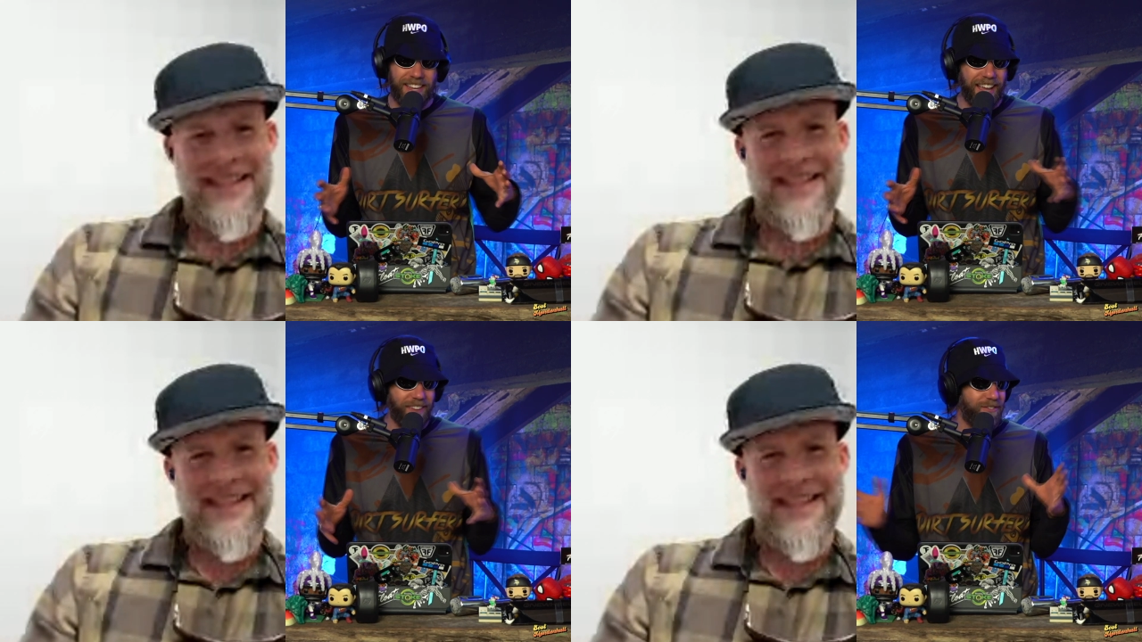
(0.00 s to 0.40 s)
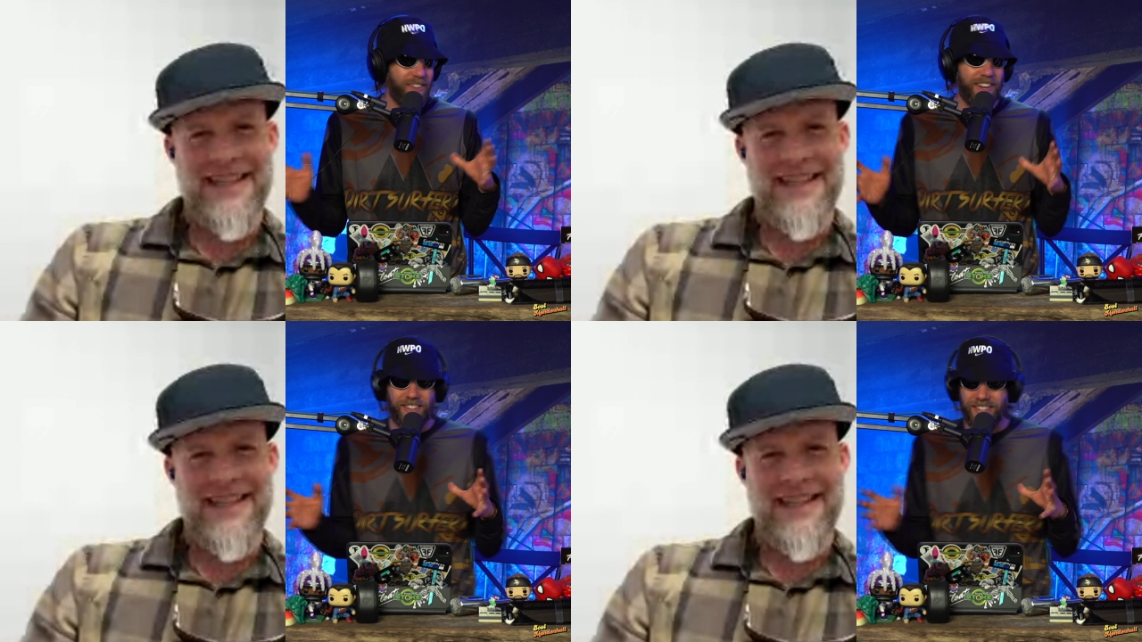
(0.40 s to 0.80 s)
Speaker 1: and
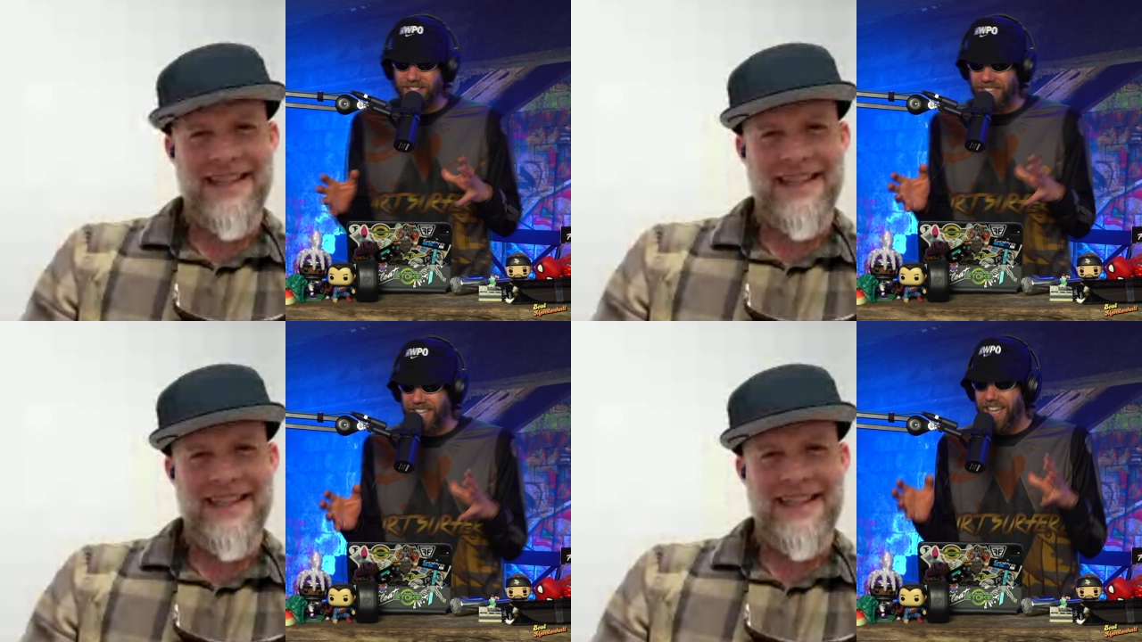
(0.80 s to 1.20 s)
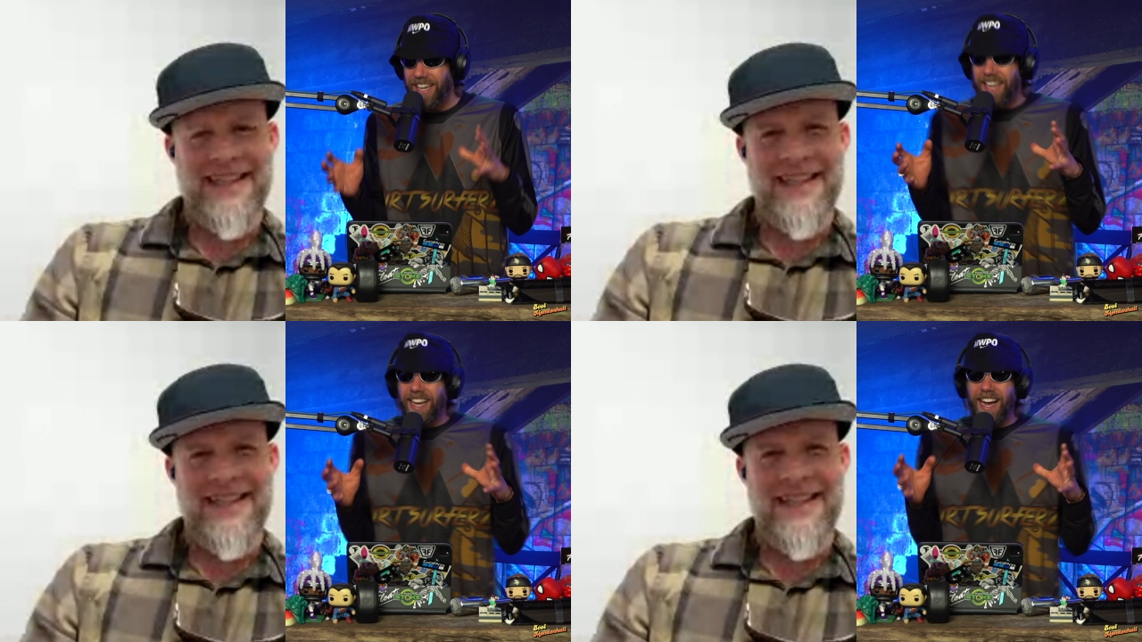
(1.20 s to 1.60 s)
figuratively.
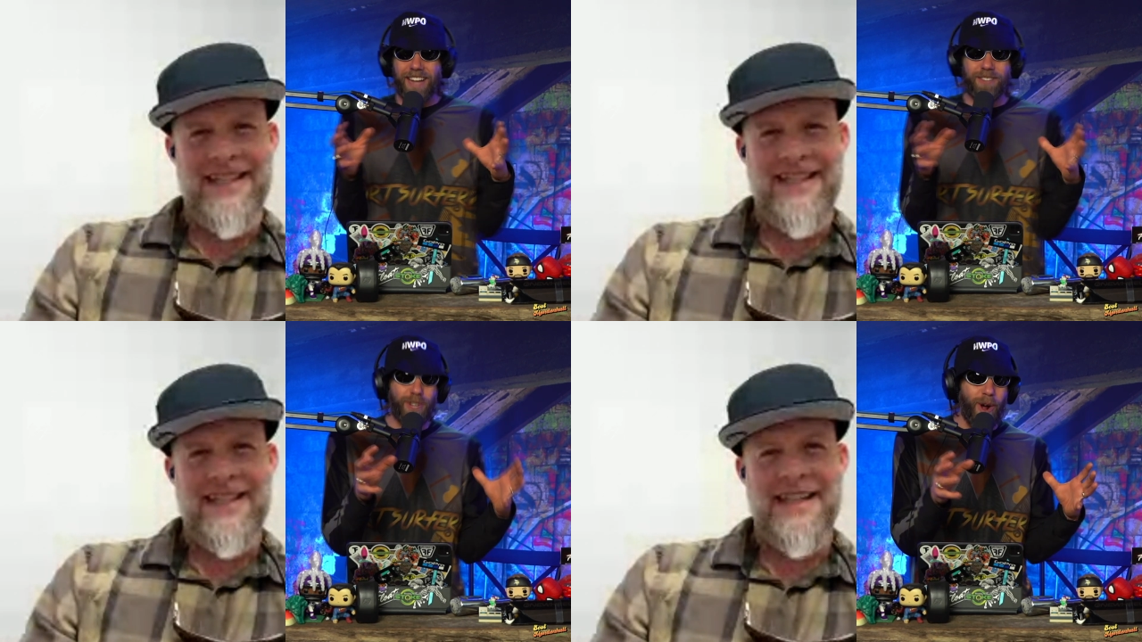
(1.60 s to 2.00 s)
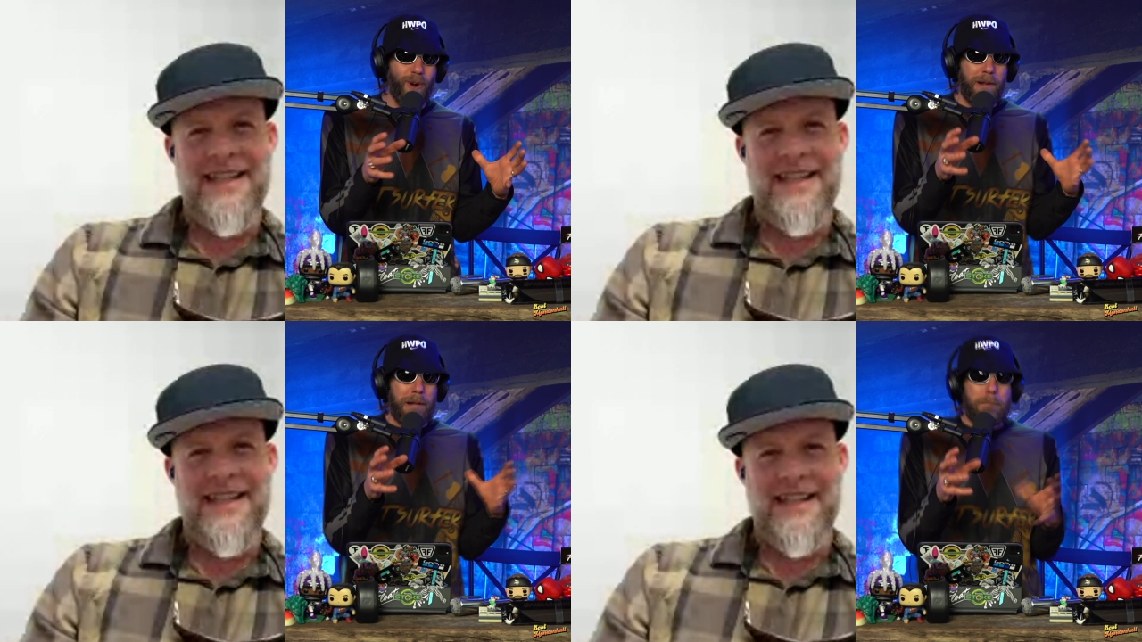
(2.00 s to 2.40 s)
Uh, so
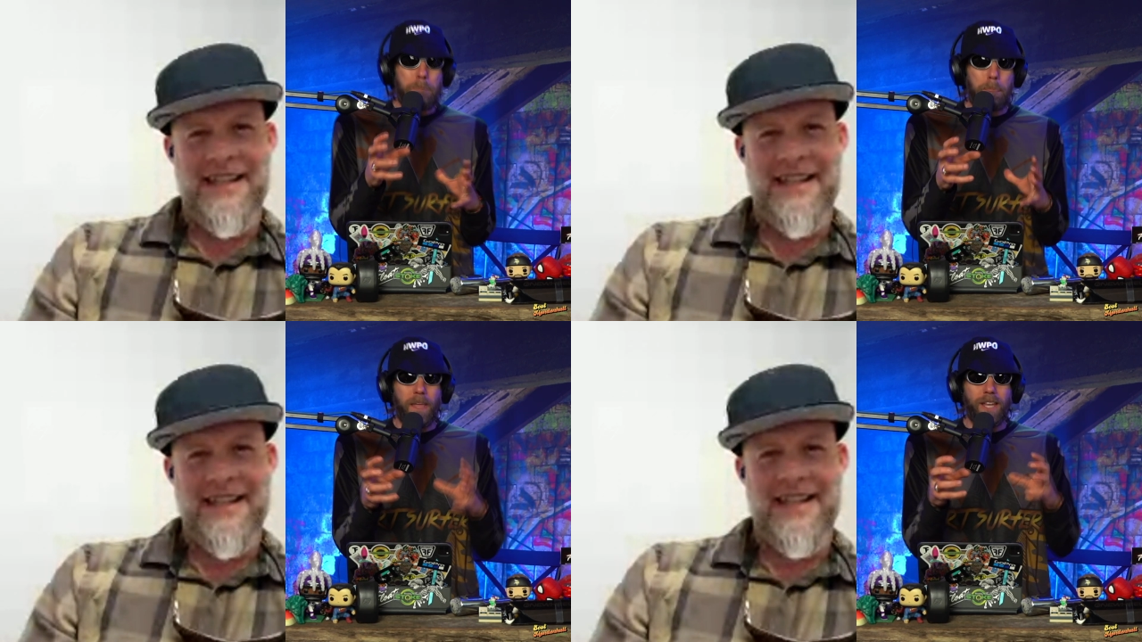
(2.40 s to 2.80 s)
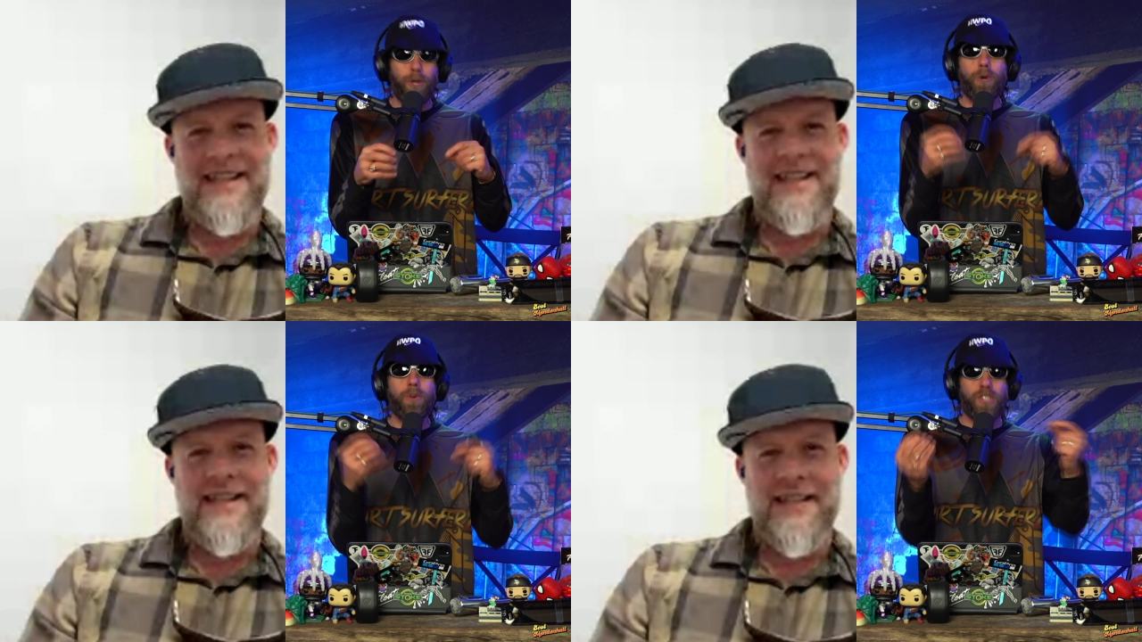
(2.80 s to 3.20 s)

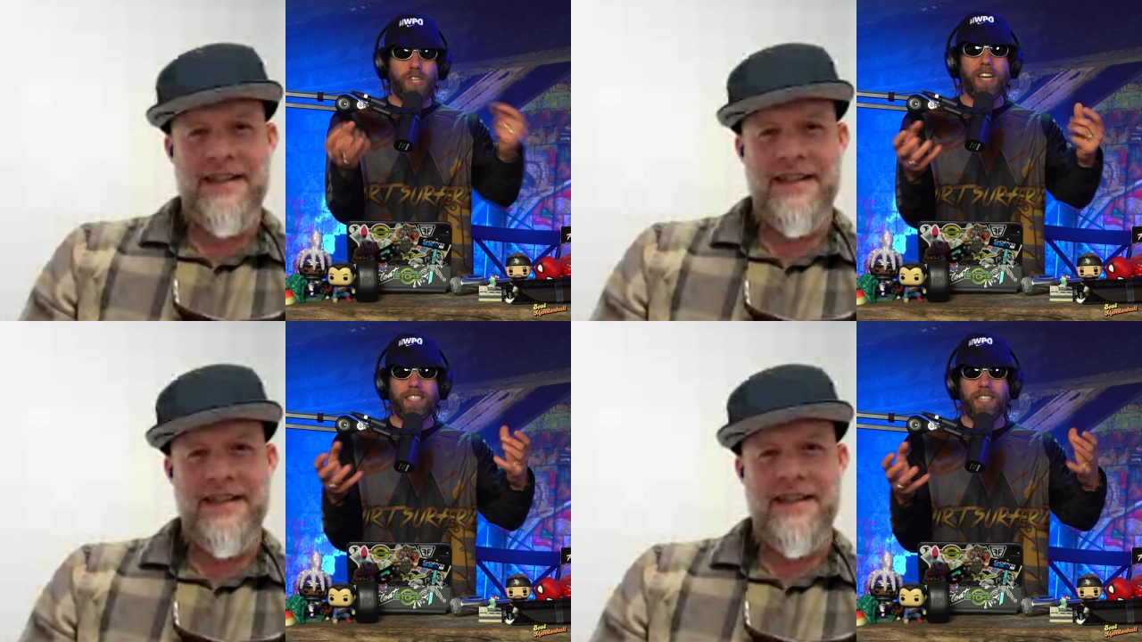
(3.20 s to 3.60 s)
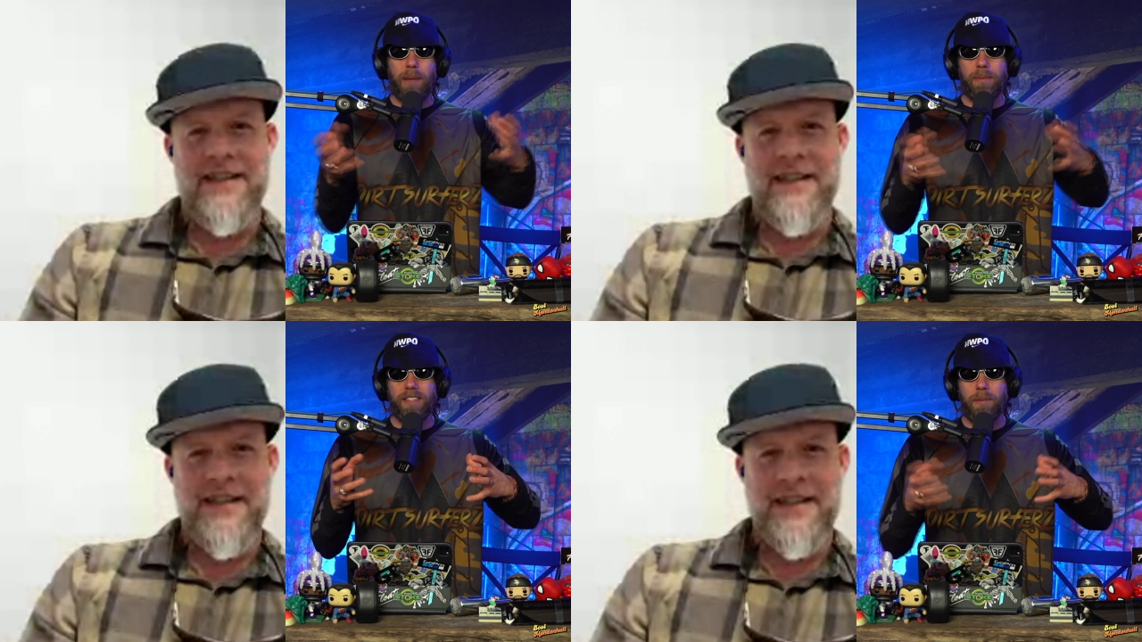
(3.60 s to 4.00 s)
you just, I
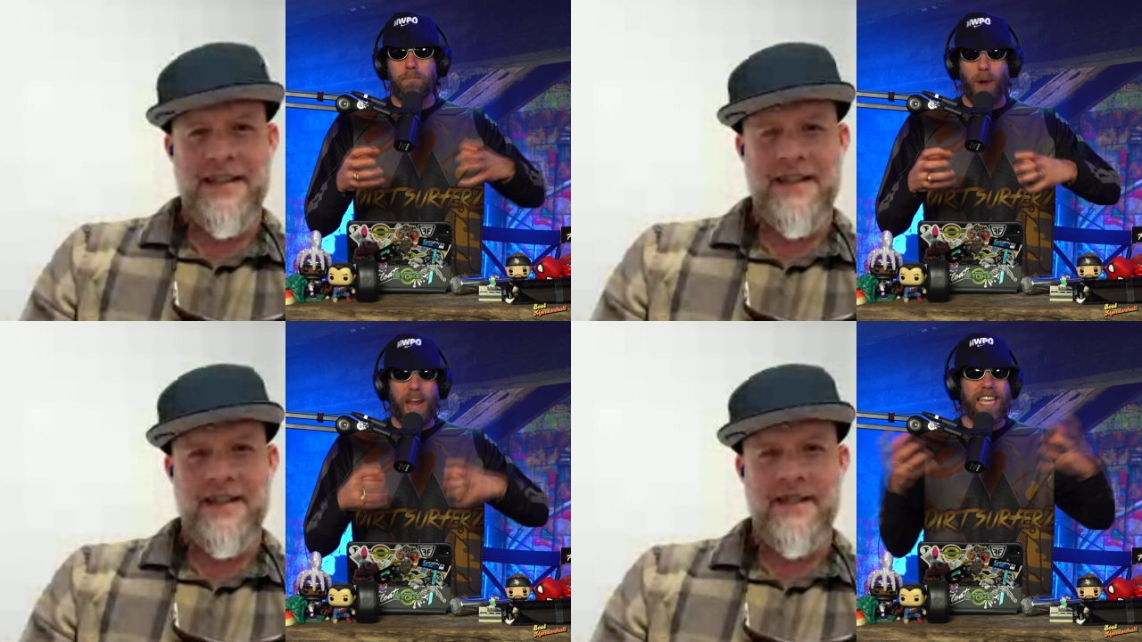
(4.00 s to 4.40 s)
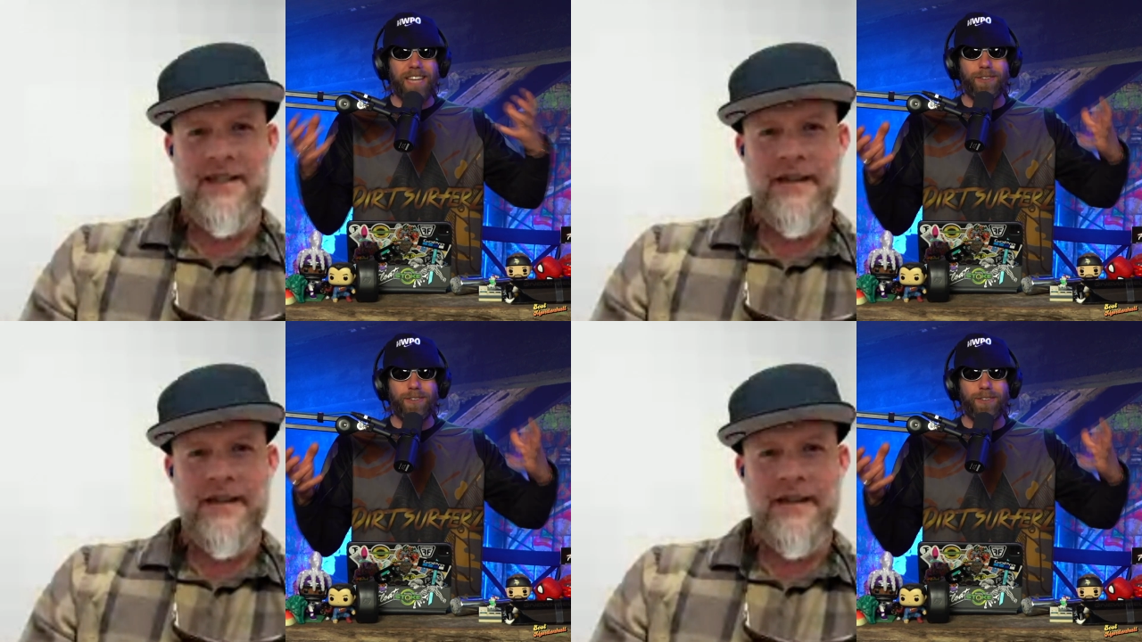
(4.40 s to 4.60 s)
mean, the breaking